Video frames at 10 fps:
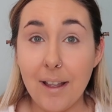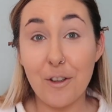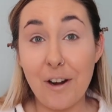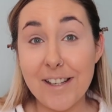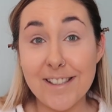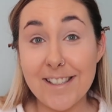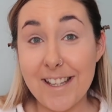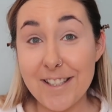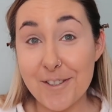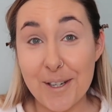The rest is
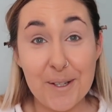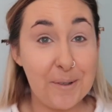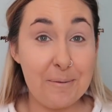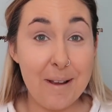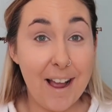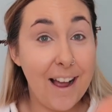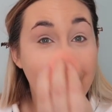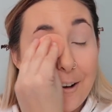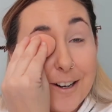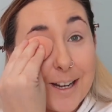history. So we met at a
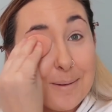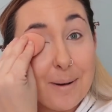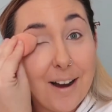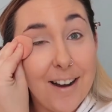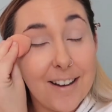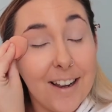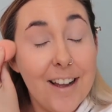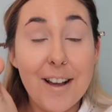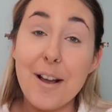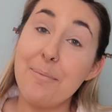holiday park,
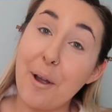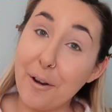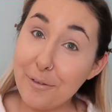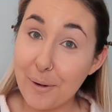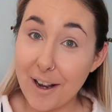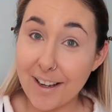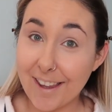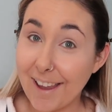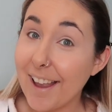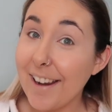both
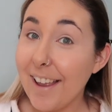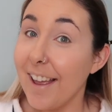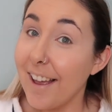working,